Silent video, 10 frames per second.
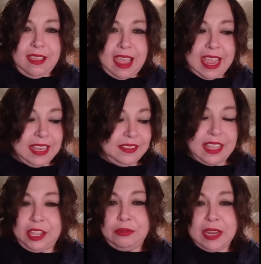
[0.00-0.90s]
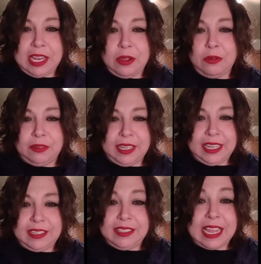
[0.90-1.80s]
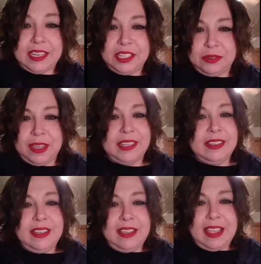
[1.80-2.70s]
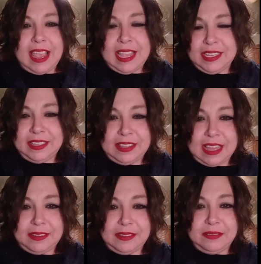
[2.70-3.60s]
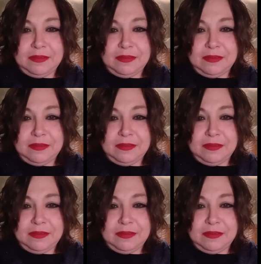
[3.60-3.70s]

and that you need only tend to it and that,